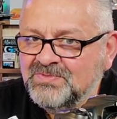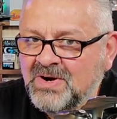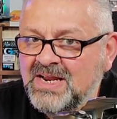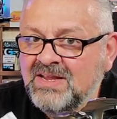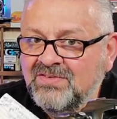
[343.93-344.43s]

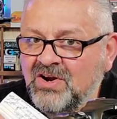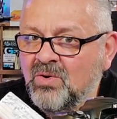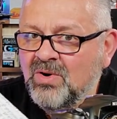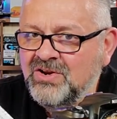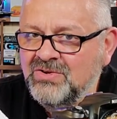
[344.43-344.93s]
right? If you
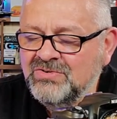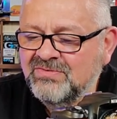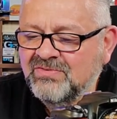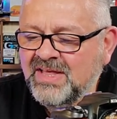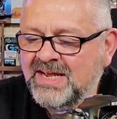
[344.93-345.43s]
don't want to use
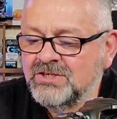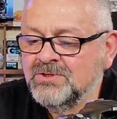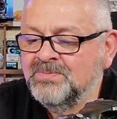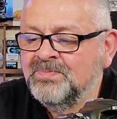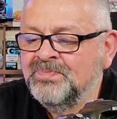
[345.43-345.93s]
the flash.